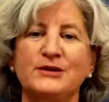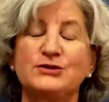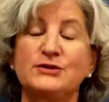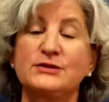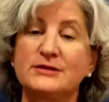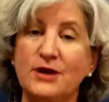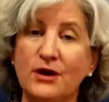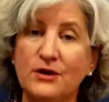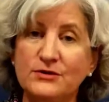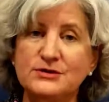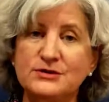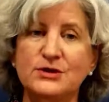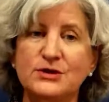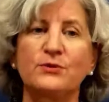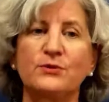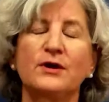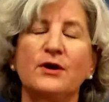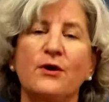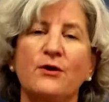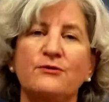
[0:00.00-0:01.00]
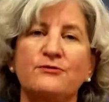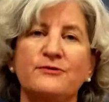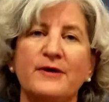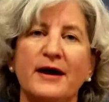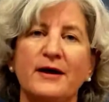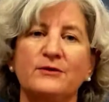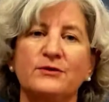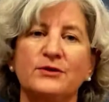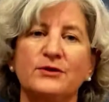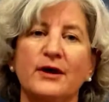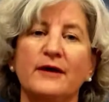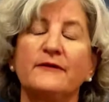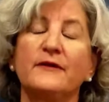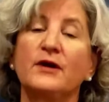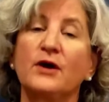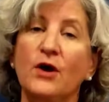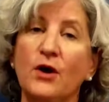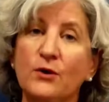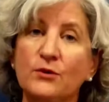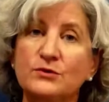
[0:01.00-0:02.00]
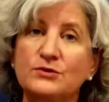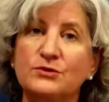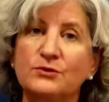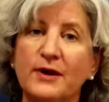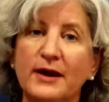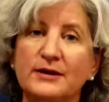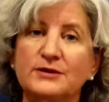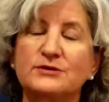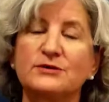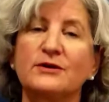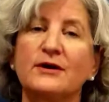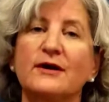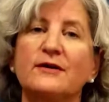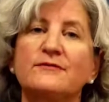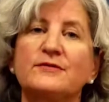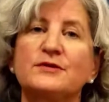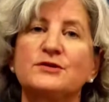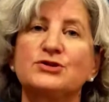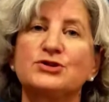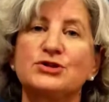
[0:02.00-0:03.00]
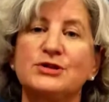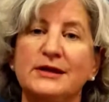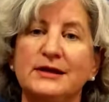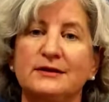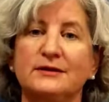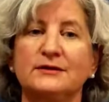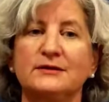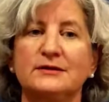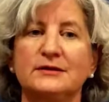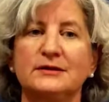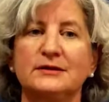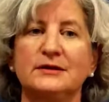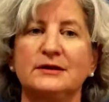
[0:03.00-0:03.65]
She's also the co-founder and the co-director of the SHIELD,